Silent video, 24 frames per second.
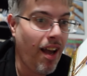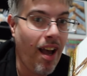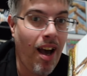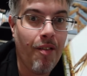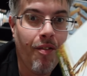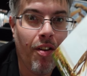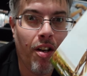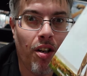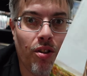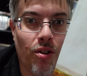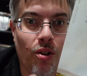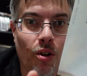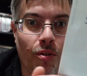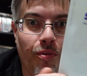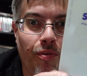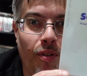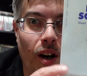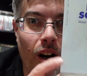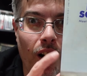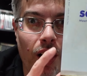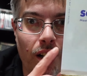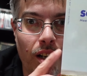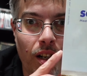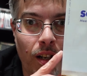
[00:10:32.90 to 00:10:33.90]
have here so
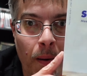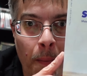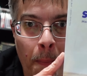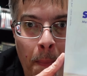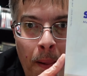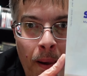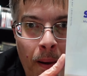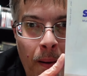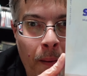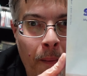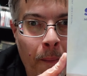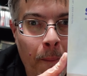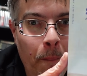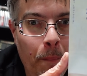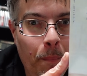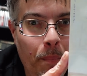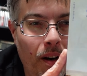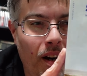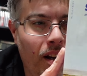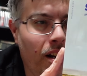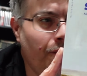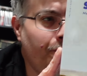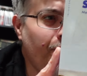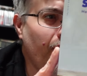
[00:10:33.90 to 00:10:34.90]
far.
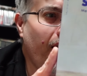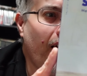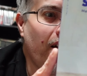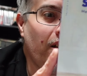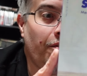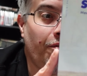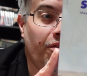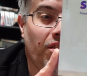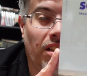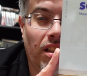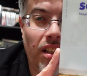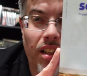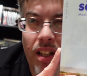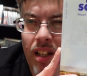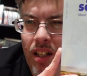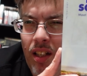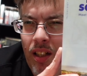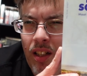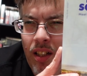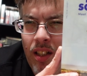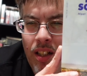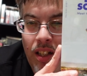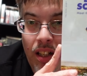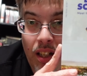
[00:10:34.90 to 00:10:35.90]
But if you guys have seen it,
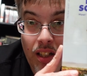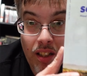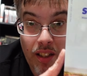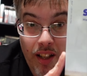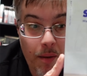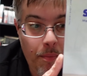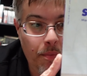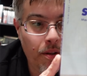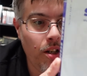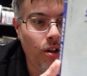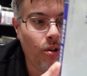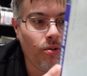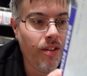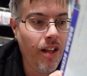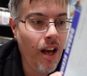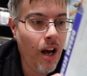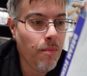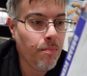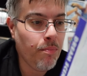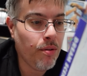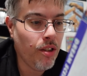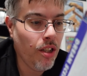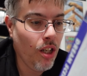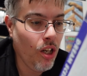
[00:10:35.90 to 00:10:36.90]
let me know
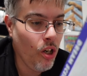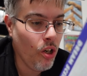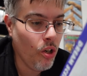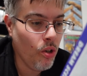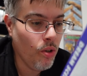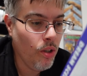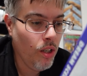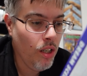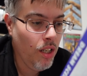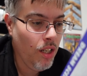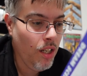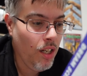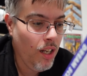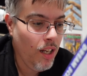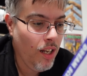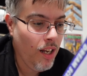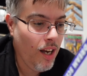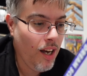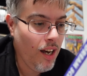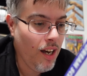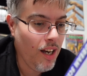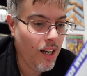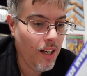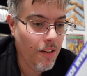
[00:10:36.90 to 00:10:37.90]
down below.
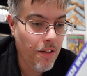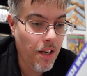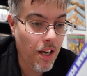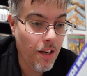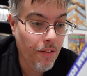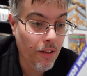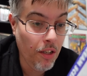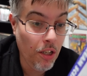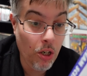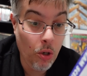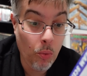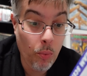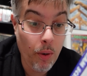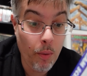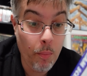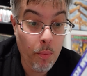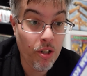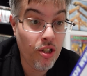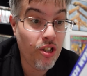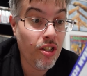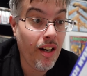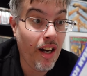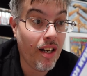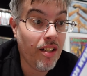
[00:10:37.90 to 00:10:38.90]
Uh, if, you know what,
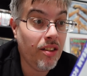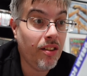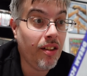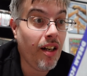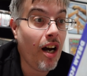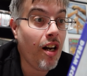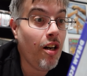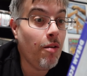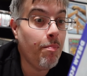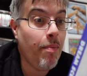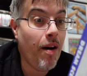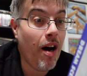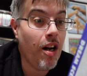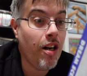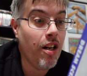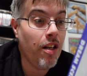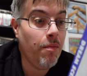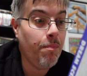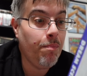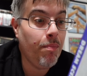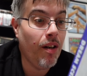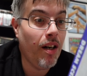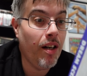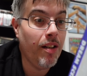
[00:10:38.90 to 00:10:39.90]
what you guys thought about
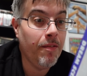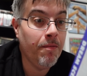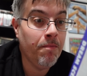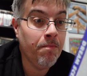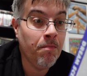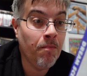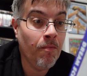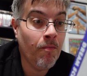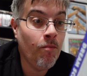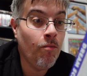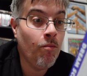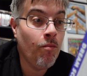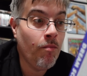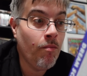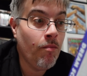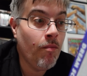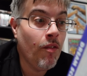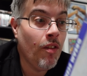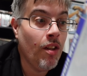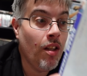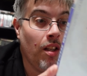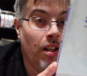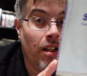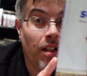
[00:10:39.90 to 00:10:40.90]
it. But
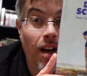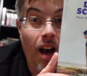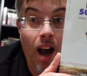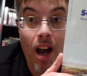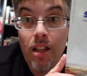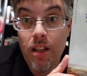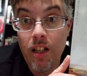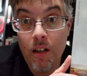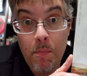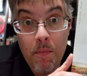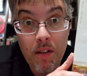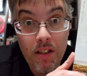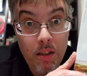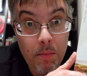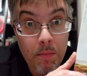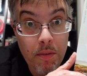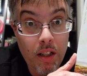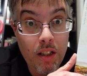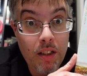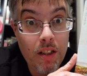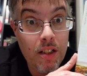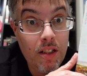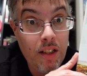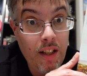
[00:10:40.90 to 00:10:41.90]
I love me some
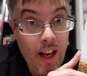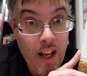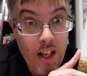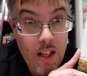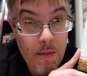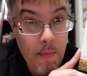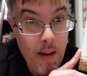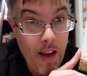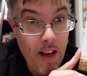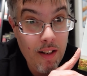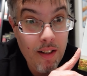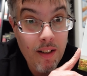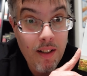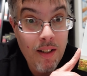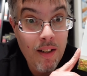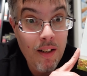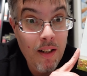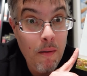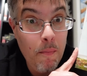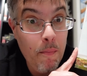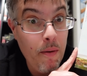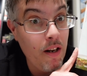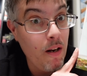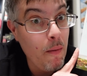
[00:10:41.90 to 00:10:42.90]
Nicolas Cage, man.
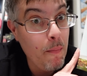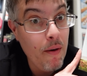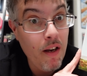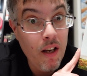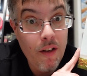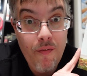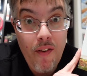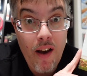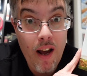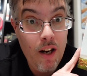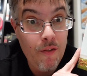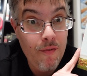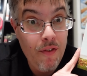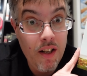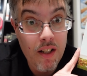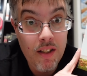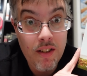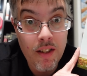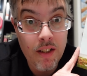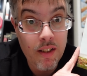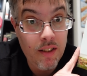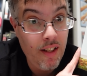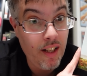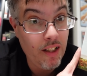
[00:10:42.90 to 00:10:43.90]
Been a big fan of his
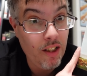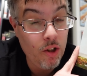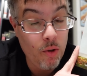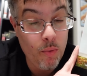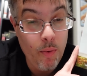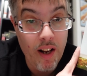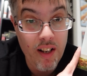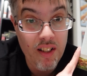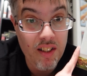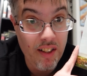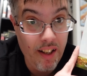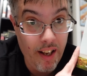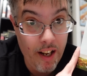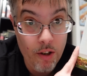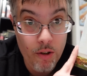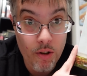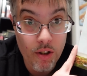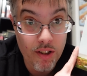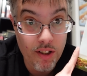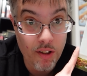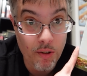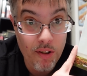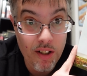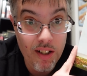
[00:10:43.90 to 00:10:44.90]
since like the Raising
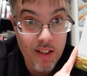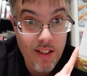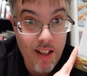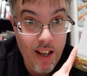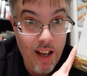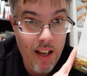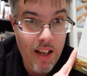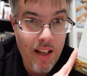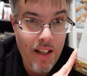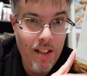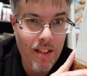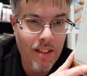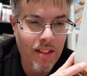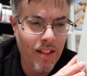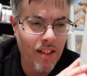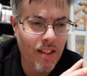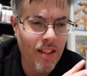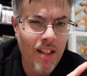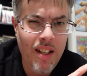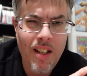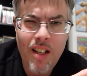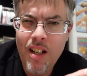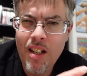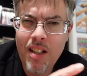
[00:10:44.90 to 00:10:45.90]
Arizona days and
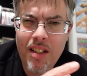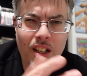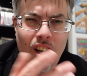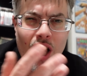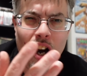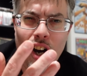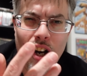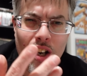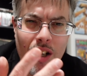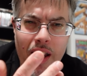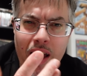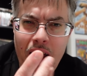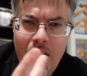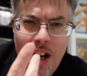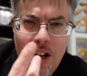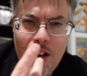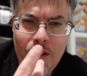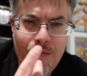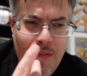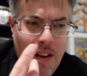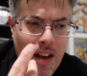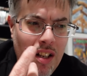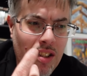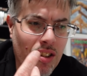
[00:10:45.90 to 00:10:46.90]
Con Air,
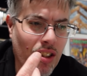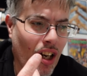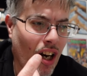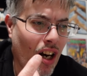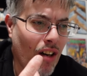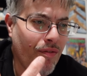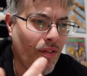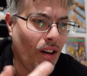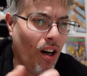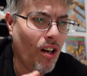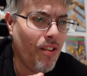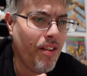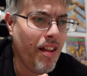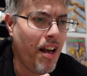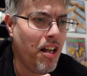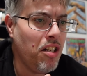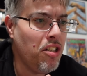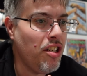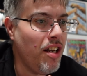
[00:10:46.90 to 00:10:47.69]
Face Off, all that